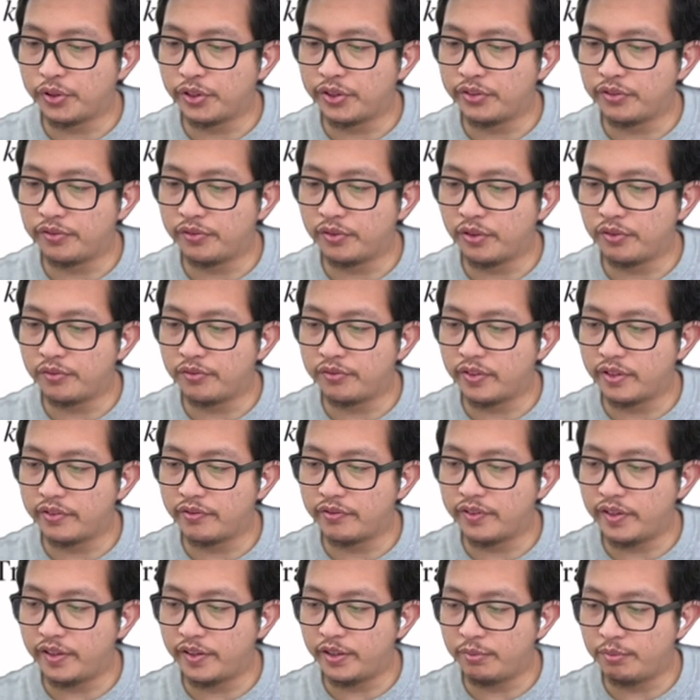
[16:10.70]
point of
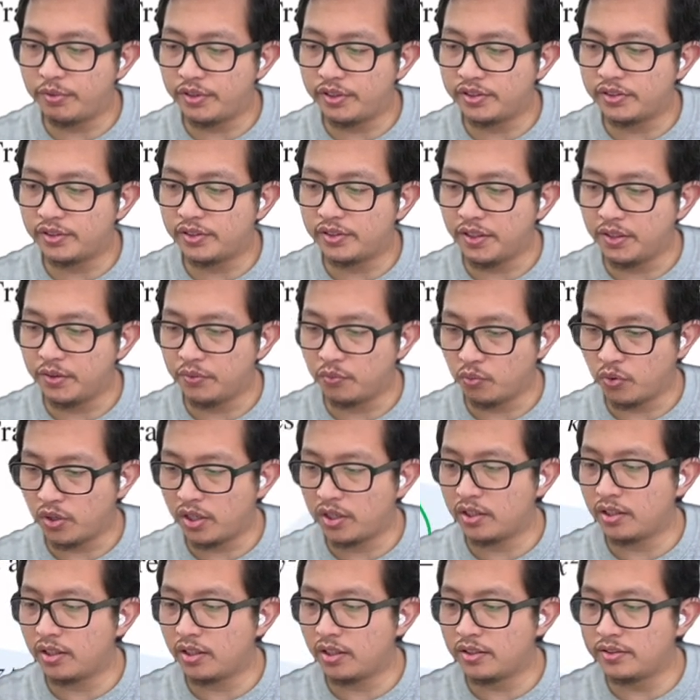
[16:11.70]
variables,
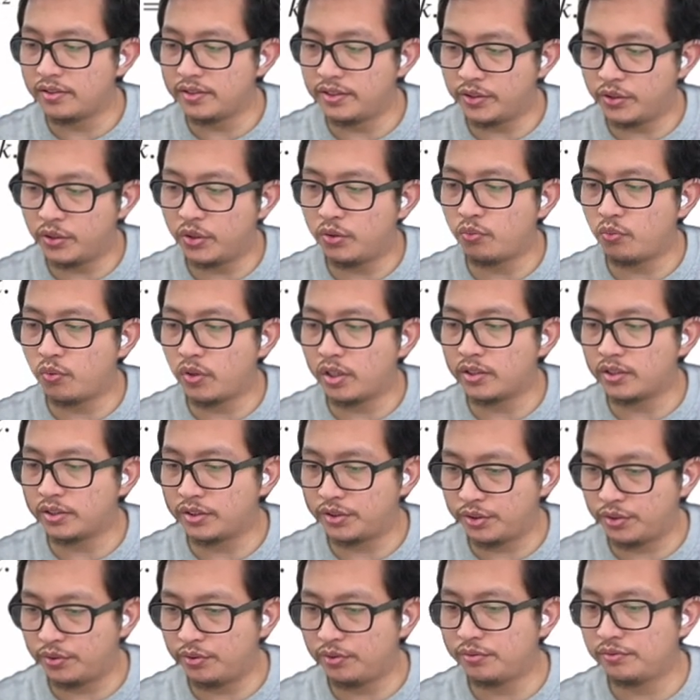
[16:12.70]
0,
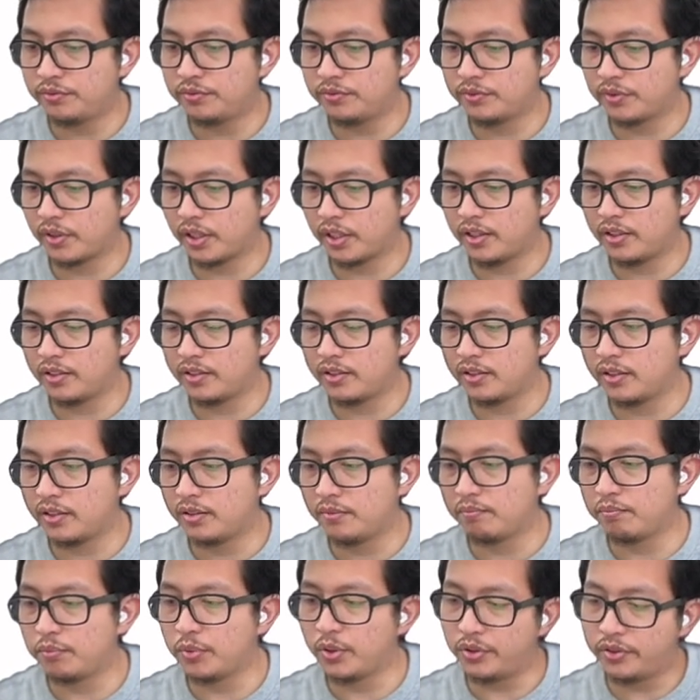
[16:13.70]
1, 2, okay,
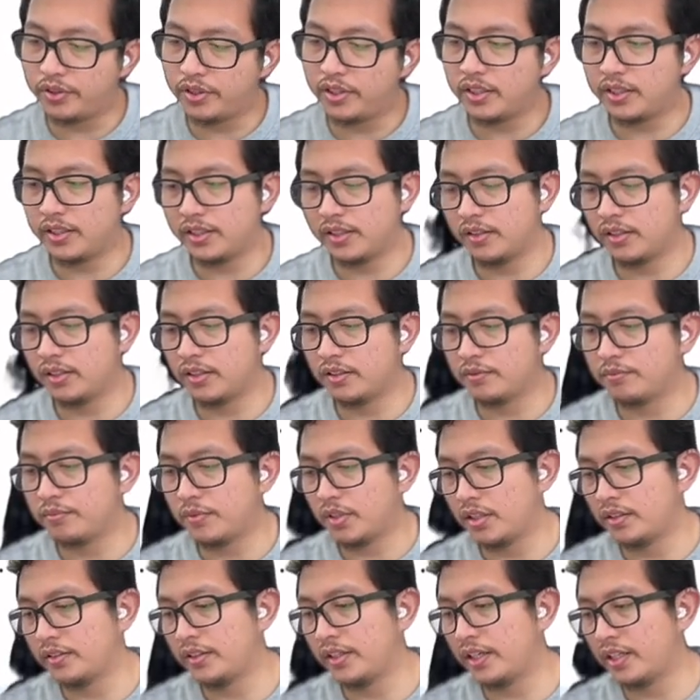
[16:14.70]
both
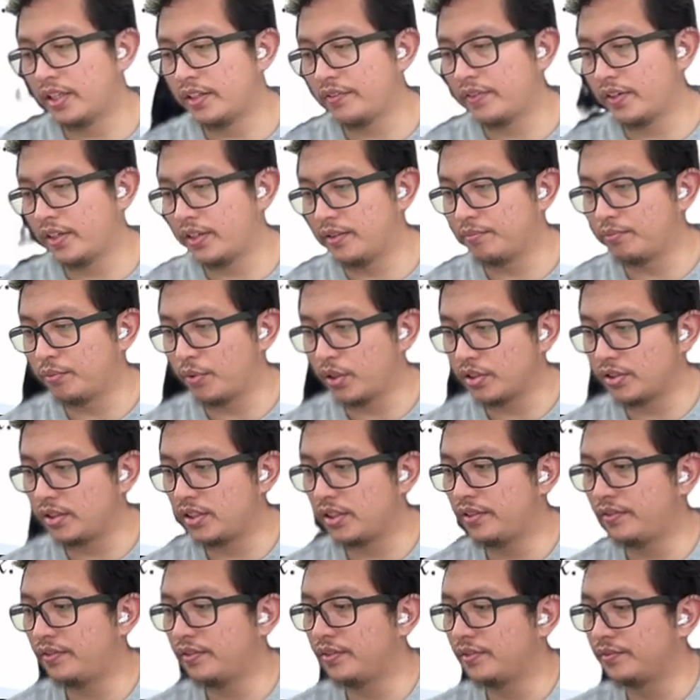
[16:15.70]
are negative and
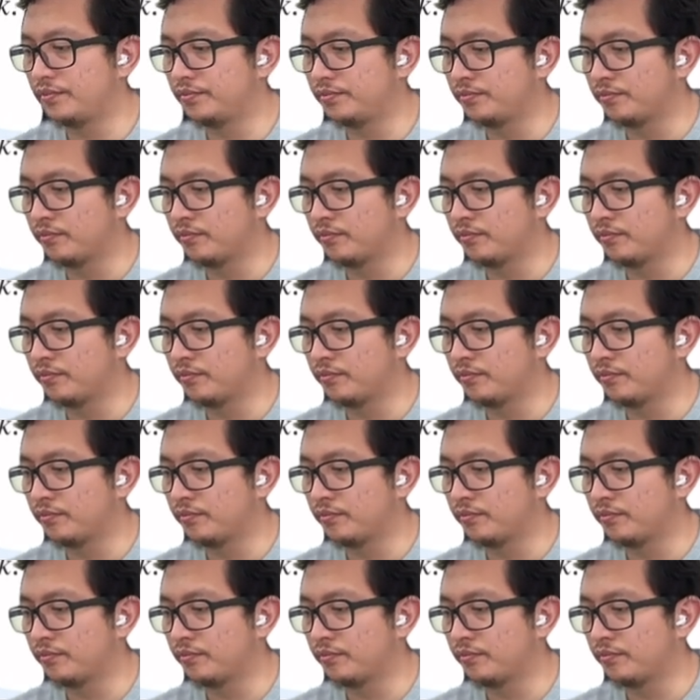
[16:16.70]
positive.